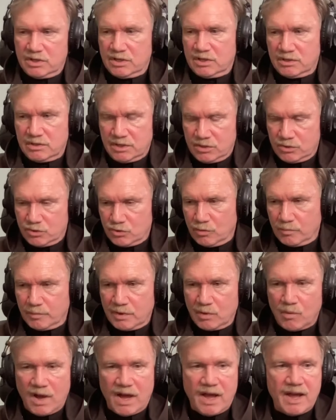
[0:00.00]
and he told
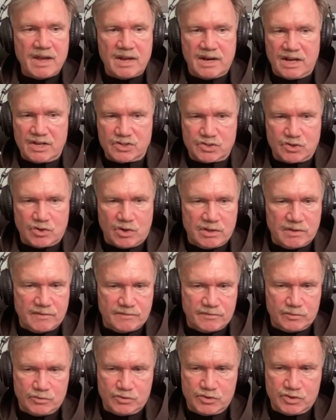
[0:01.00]
me why, and I saw the
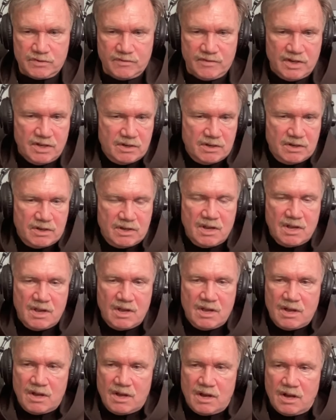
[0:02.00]
fruits of it.
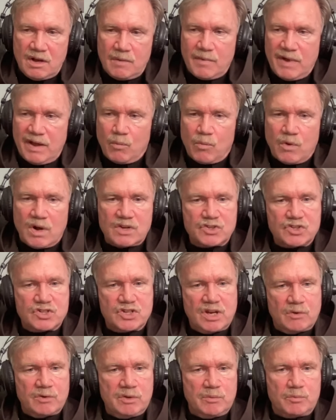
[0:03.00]
I
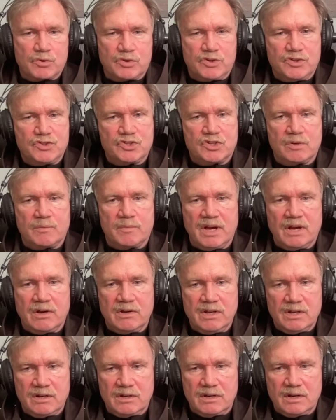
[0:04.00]
watched how he preached
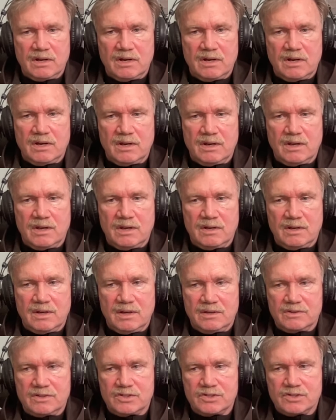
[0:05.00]
about it.
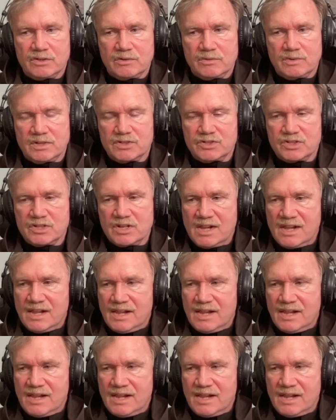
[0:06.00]
And so it's...